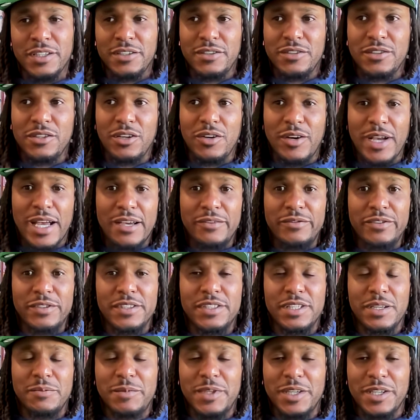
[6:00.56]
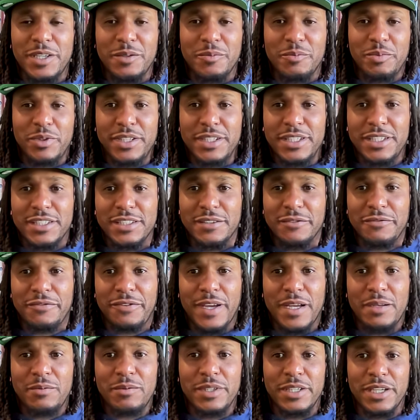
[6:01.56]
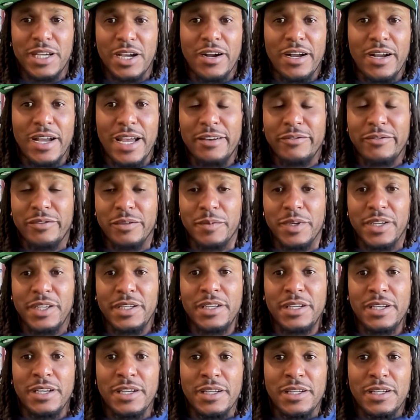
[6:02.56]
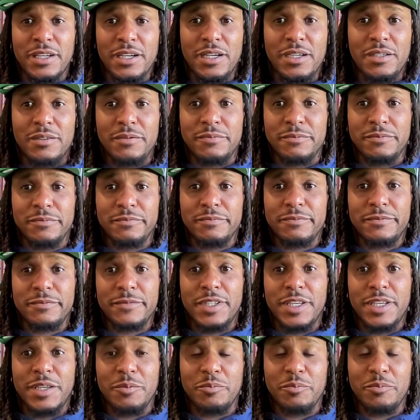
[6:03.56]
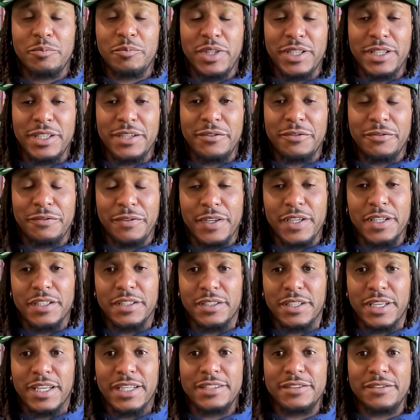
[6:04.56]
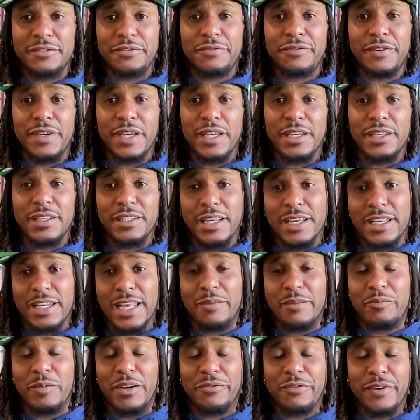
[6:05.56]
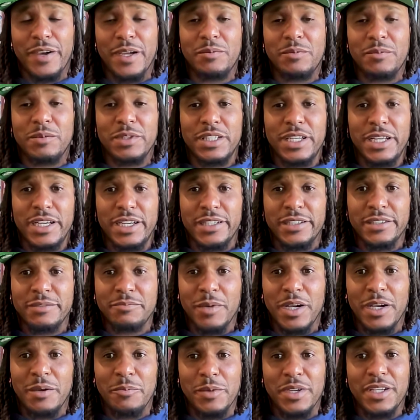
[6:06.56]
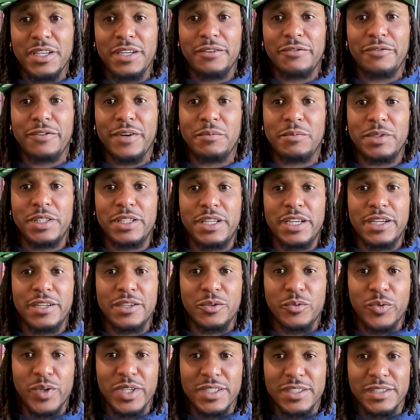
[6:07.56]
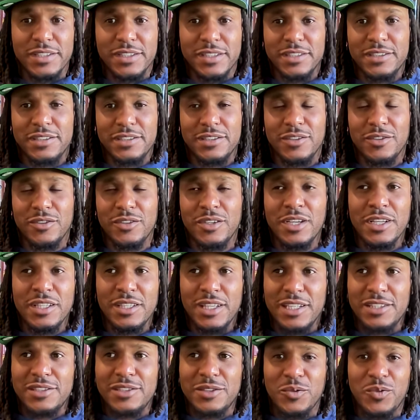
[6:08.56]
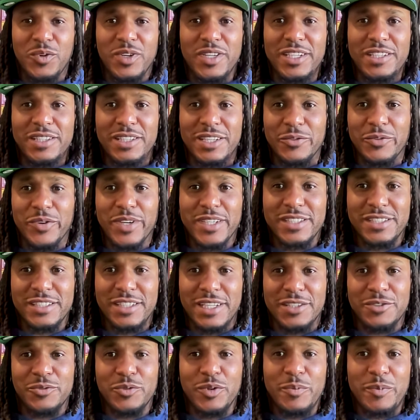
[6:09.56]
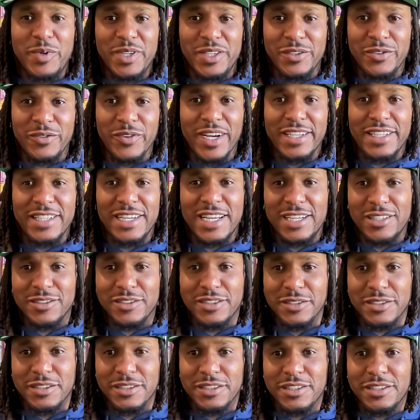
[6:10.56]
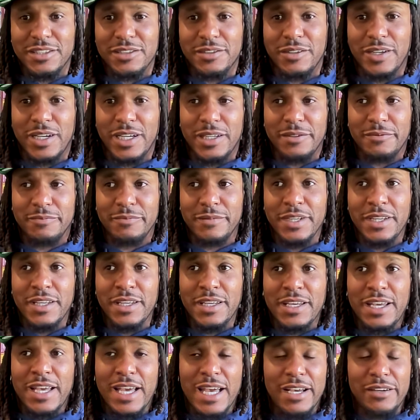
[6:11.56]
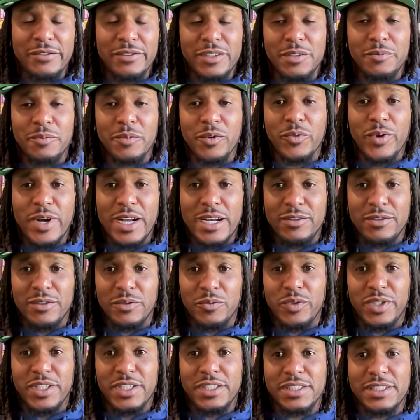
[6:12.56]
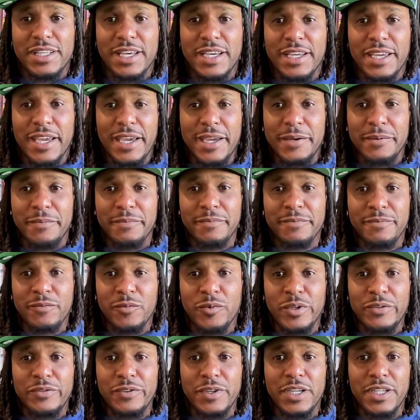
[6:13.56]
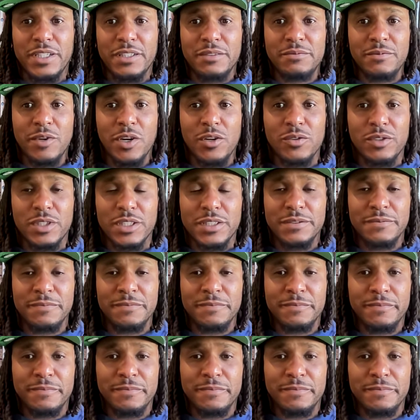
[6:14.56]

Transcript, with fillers: You know, having something complete as a family, or having me um, complete a feat as a and have my family there, my immediate family there to witness it. So that's the one that, that resonates with me right now to to um, have them around and witness that game with uh, Oakland.